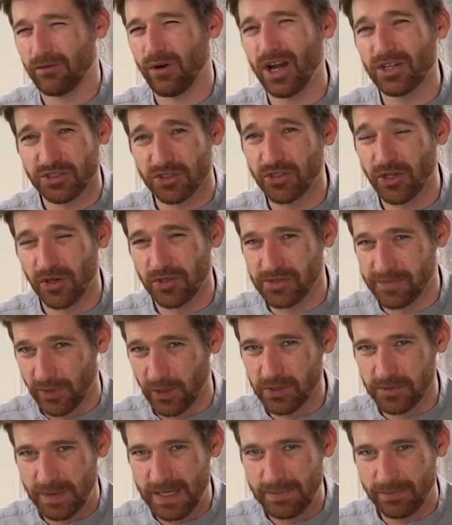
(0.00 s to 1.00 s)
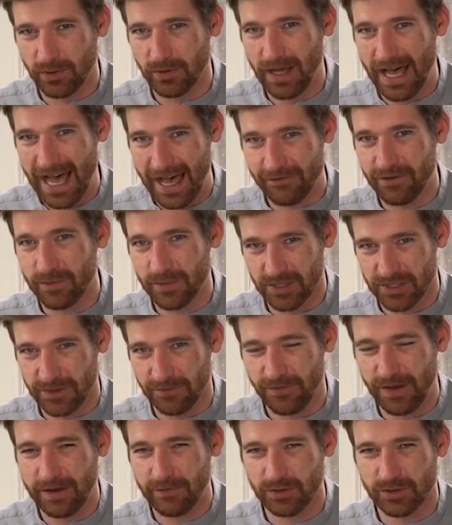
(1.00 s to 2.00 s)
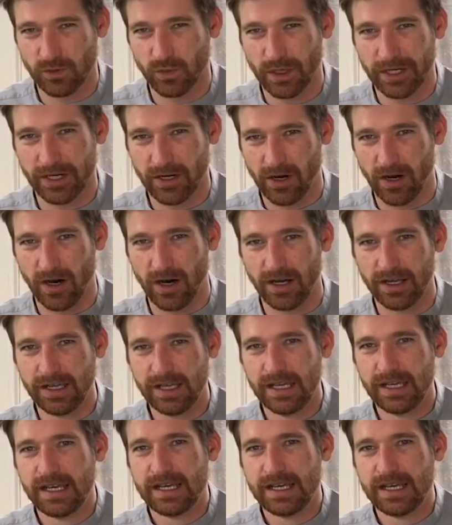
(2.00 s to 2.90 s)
Roger knows most people have him as the favorite to win it all.